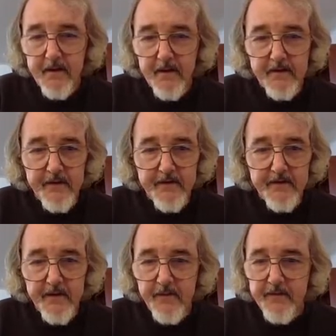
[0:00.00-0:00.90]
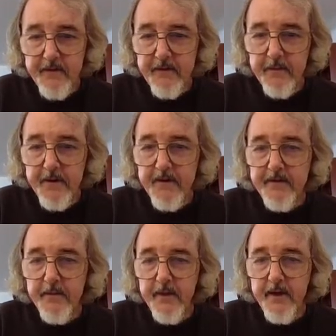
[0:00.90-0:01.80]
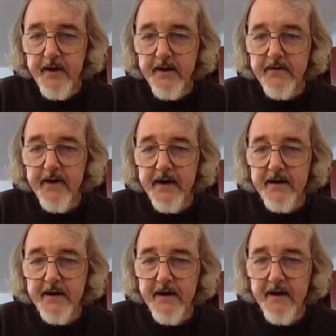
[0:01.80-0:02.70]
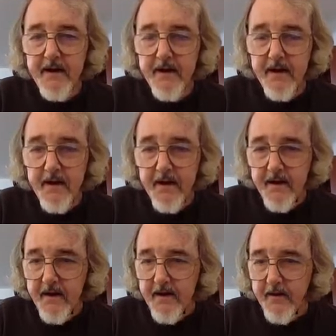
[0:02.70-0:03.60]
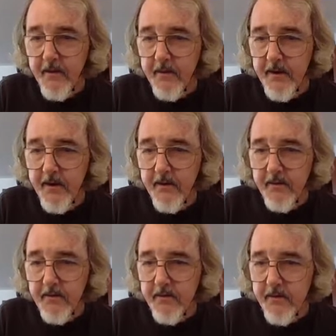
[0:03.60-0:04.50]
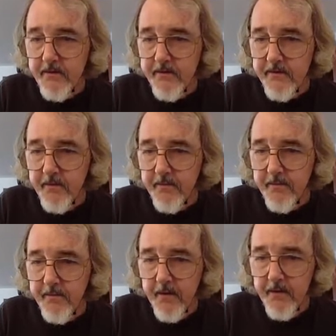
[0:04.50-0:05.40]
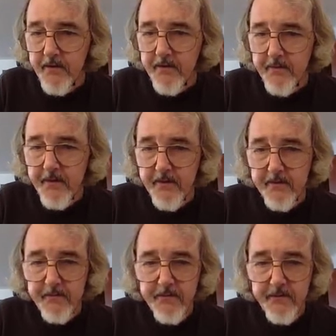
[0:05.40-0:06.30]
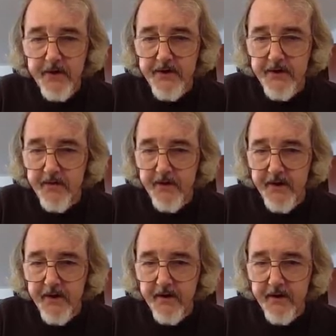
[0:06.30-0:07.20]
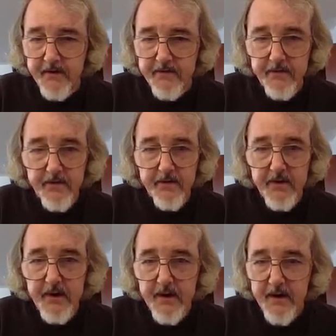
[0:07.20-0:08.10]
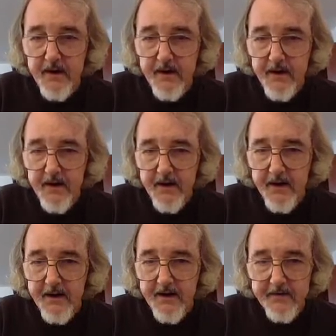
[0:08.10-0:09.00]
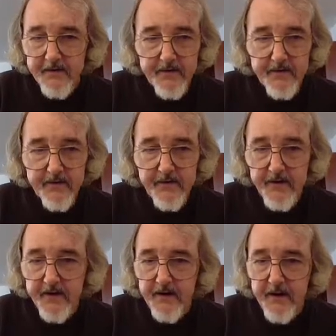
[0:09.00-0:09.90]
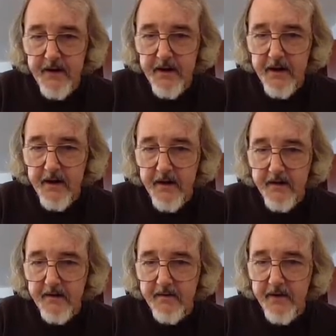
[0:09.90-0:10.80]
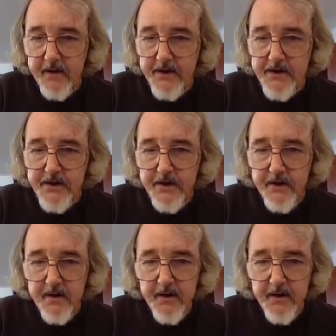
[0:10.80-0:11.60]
Uh, as I said, we've never been this way exactly. Normally, oh, there's some, oh, there's something, some structure over here. So, I guess this is the, the village.